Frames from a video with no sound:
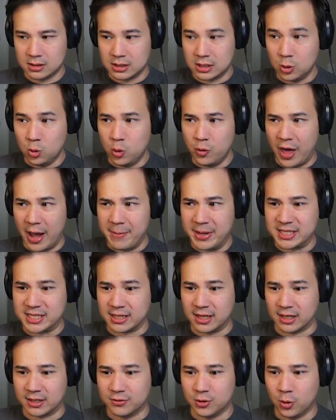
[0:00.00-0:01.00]
Ooh, that makes a
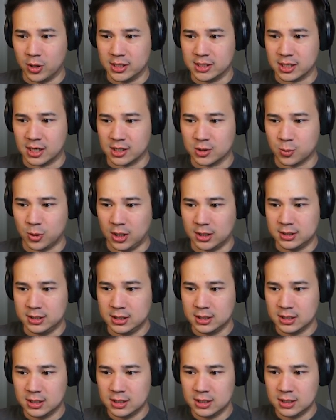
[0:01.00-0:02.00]
lot of noise, Oswald.
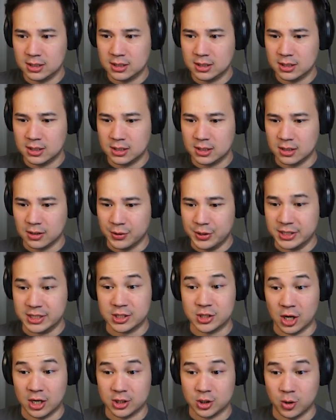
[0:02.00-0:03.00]
This
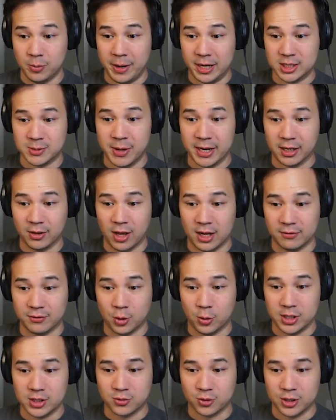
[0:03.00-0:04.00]
is also about to make a lot of
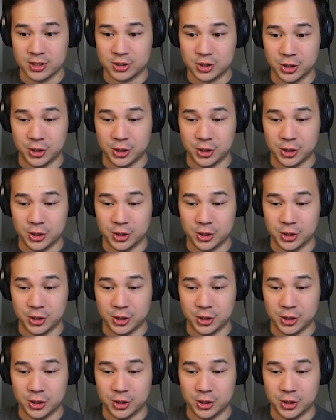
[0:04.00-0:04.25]
noise for us,